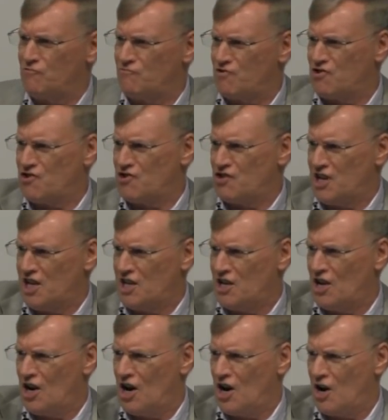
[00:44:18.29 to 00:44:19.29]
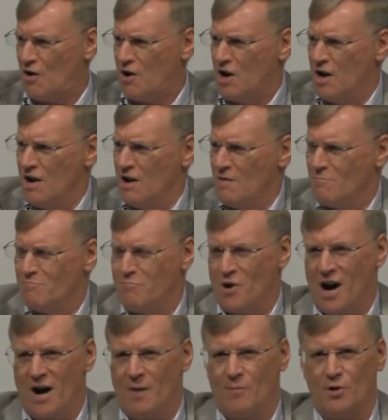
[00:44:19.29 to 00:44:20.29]
send our
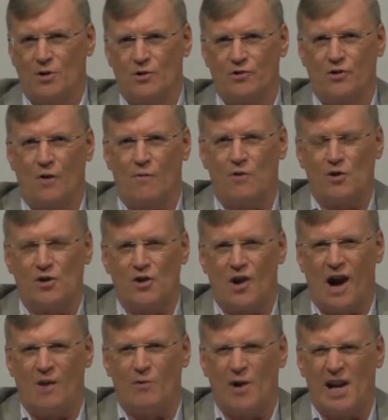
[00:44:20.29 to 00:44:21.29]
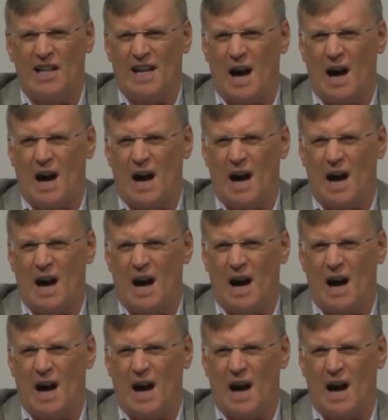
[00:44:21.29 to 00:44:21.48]
bombers over to Iran.